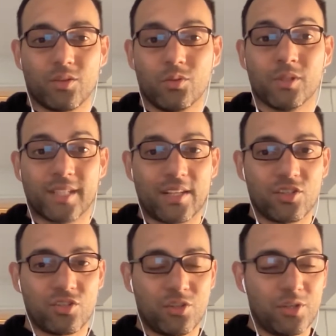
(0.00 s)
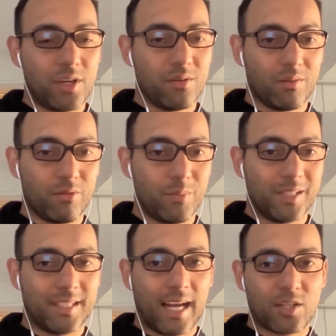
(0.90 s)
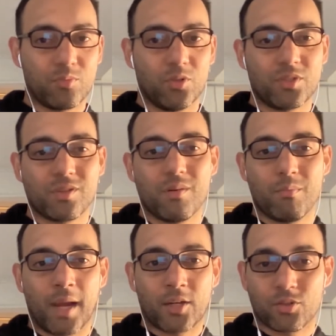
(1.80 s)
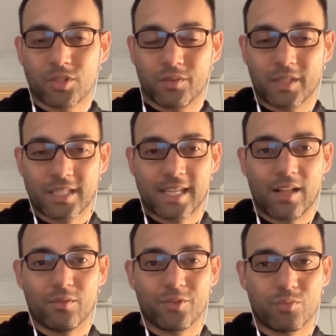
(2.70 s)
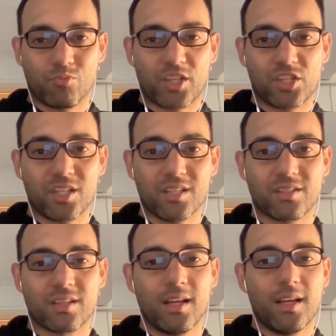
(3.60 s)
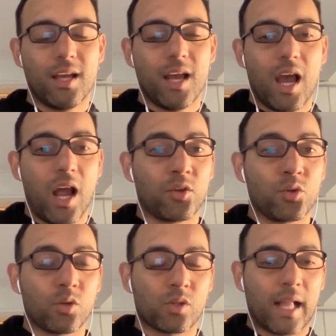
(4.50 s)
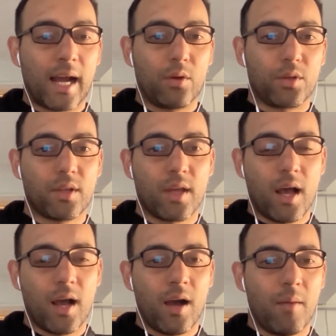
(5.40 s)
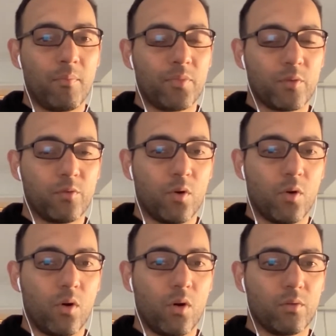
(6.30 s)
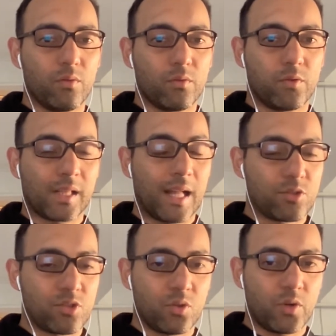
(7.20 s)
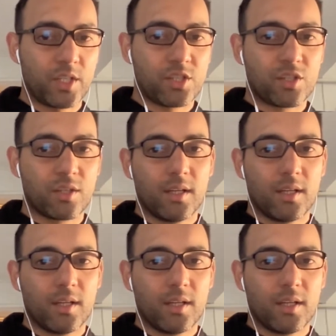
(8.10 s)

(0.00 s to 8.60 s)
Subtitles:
Google Data Studio for building dashboards, Microsoft Excel for spreadsheets, and Google Cloud for cloud storage.